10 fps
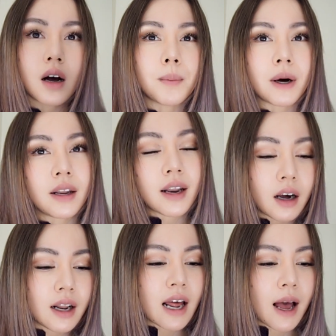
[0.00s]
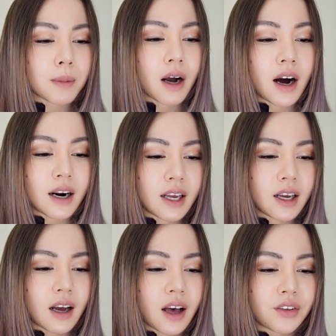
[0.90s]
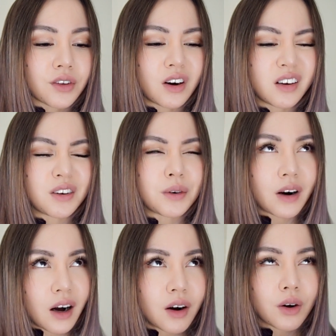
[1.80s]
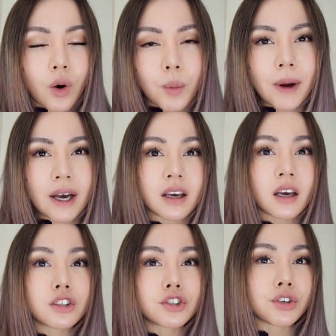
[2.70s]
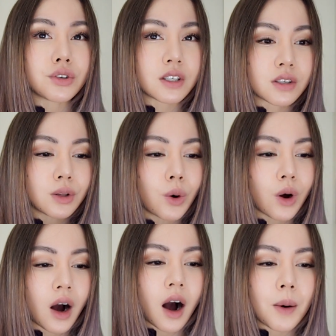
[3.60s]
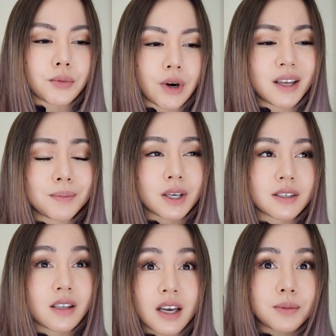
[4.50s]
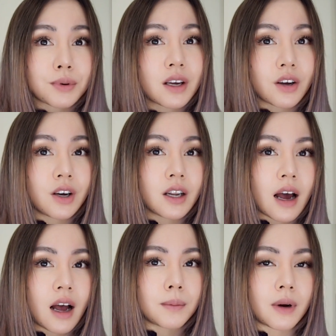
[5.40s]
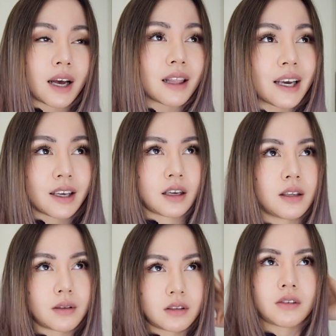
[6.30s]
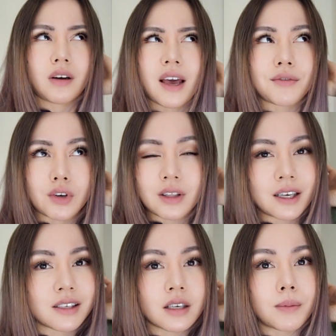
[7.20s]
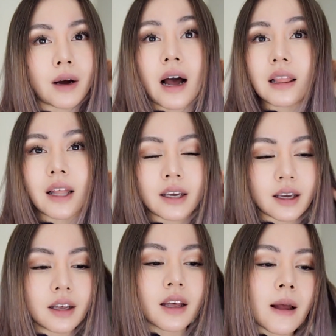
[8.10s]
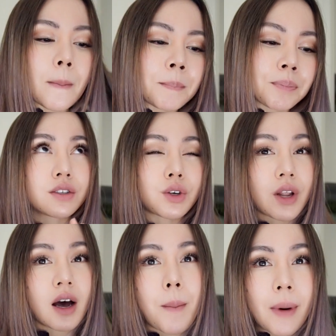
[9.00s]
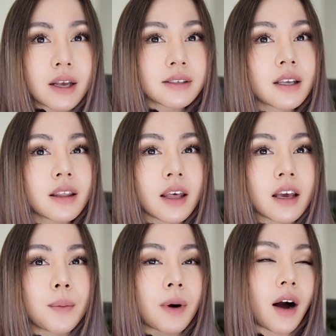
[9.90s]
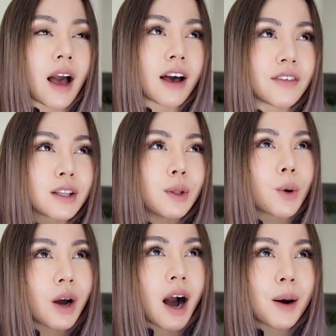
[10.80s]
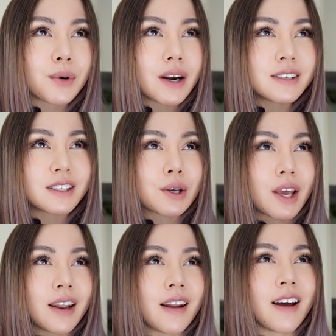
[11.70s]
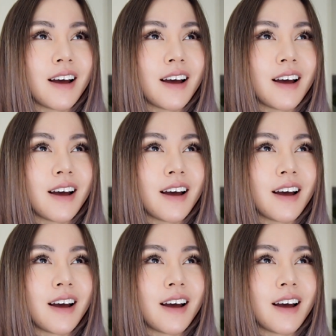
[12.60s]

But now that I'm cutting, I thought, you know what, I'll go back to this low carb bread because it tastes pretty good. I like it. Not everyone likes it, but I like it. So the amazing thing about having low carb bread is you can